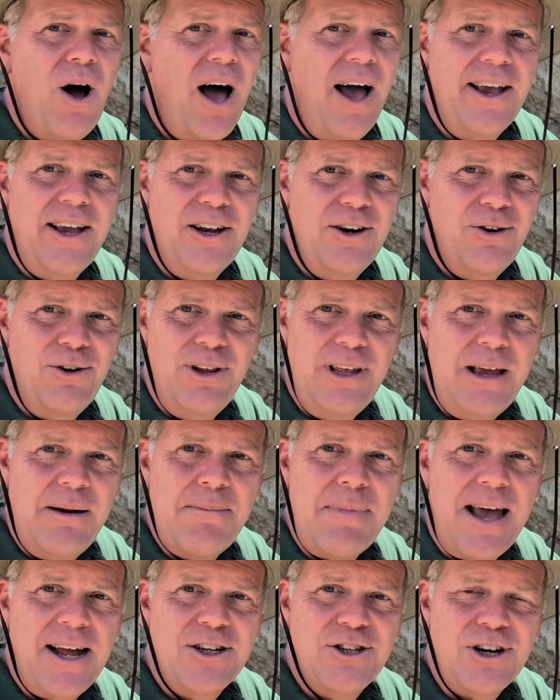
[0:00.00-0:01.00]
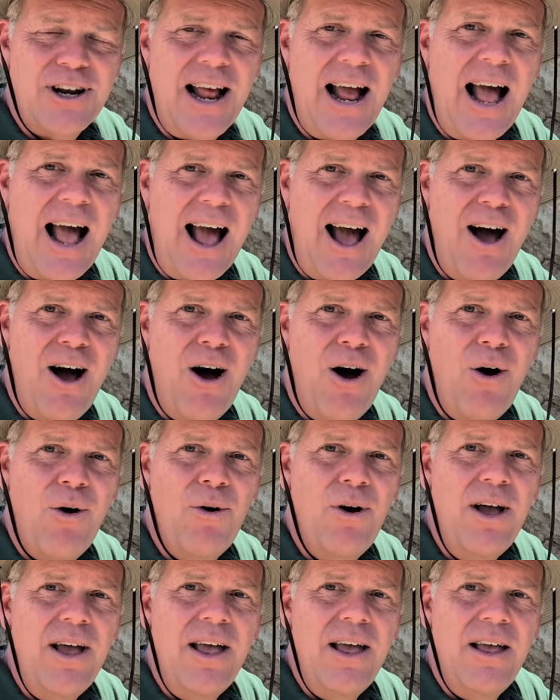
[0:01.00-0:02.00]
I can only imagine
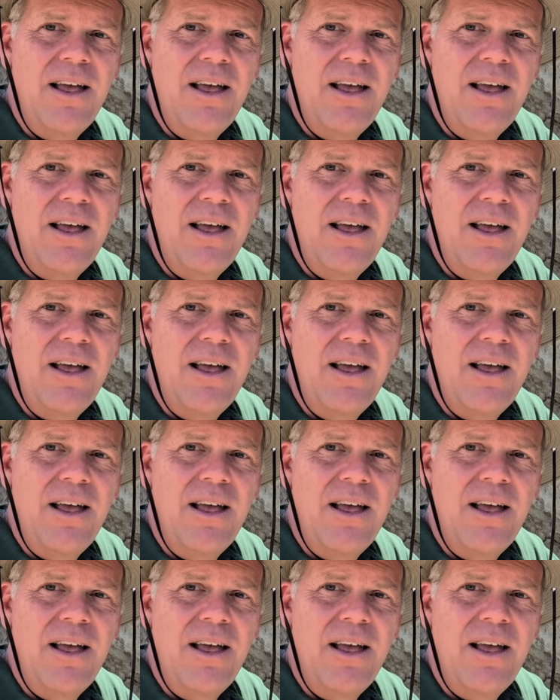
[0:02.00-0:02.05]
how